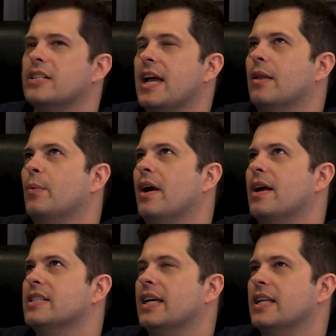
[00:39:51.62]
saying,
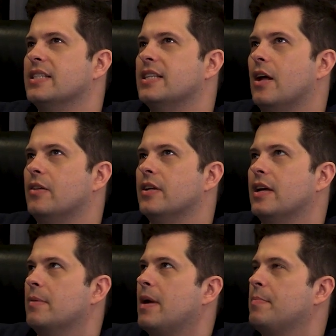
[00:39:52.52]
whereas like in
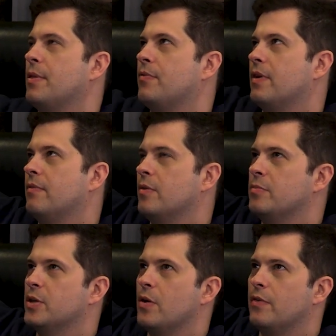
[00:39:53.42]
Zelda, it might be 3
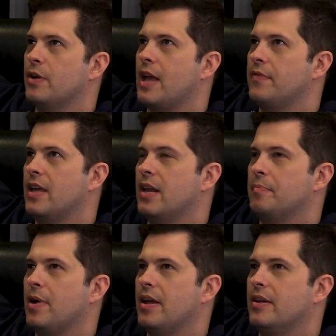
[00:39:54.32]
rooms over. You have to hit a
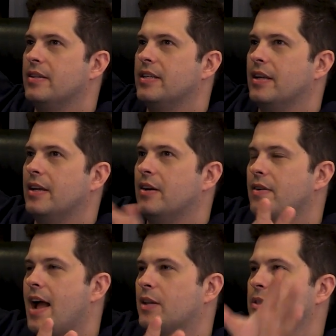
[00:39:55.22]
button to
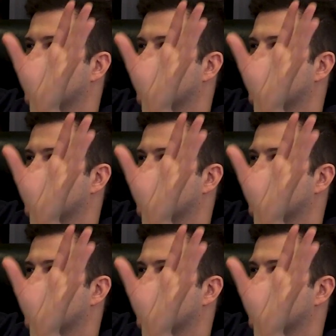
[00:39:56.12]
interact with